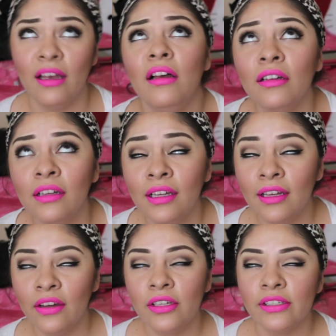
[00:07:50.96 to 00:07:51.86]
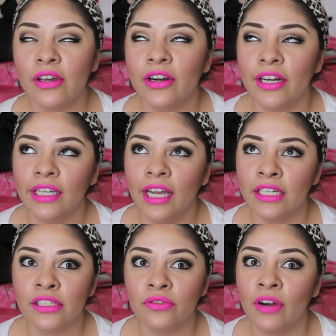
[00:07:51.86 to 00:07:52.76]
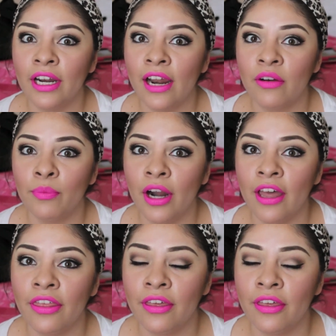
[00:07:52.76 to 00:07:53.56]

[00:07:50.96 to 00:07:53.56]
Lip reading: Sorry, I just ran out of breath.